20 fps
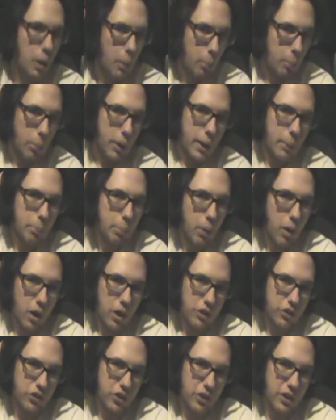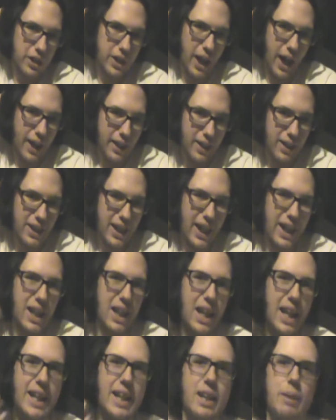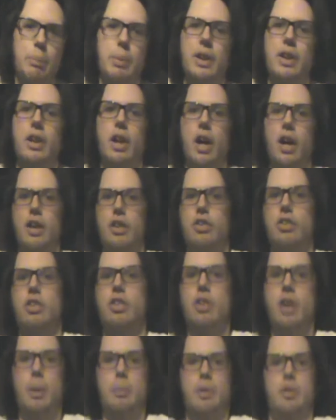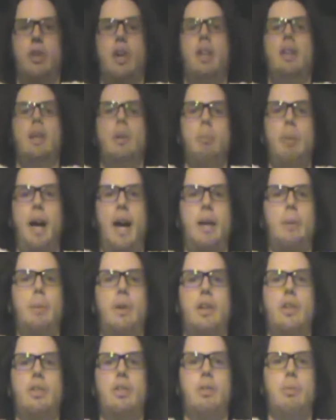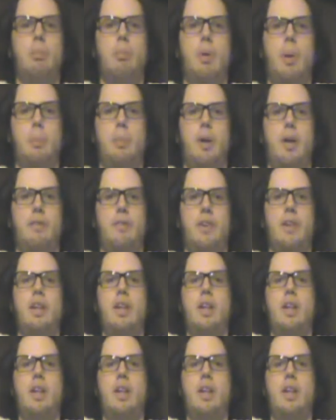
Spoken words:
but partially I kind of like it because I'm gonna try to lean back because I'm comfy.